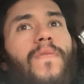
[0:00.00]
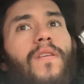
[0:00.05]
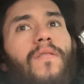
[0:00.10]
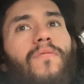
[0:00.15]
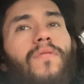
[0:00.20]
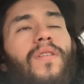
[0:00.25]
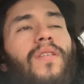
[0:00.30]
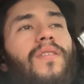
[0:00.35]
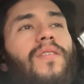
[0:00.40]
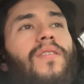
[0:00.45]

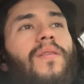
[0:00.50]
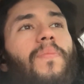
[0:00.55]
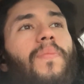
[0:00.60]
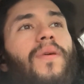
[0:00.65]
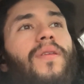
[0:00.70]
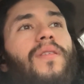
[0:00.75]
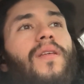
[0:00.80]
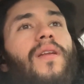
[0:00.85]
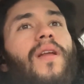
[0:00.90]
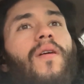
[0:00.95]
Really just
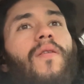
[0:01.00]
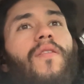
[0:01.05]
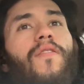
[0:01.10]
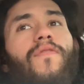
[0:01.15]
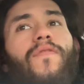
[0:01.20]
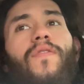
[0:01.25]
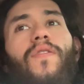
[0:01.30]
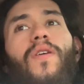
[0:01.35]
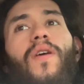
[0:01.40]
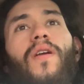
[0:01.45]
depends on how I
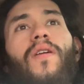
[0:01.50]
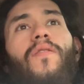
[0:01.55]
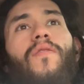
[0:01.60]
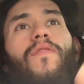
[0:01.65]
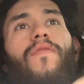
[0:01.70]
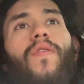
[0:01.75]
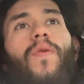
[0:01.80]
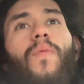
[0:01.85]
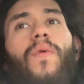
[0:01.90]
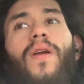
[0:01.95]
feel. I don't know
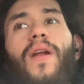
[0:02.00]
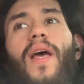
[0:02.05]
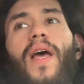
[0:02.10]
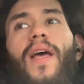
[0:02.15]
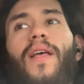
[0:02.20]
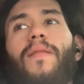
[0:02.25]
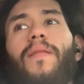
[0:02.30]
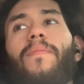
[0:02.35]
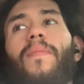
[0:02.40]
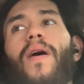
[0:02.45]
if I want to
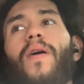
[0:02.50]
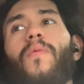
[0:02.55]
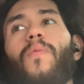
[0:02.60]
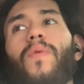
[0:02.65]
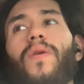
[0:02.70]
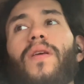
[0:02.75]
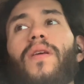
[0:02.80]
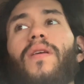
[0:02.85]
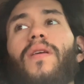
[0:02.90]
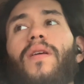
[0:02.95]
end my
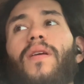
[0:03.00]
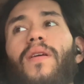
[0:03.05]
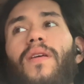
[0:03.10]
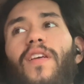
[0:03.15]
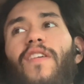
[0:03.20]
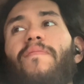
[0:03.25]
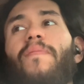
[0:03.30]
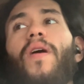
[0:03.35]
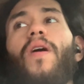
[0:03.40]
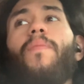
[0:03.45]
week,
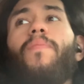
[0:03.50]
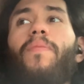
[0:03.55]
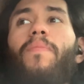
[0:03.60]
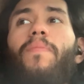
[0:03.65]
give my upper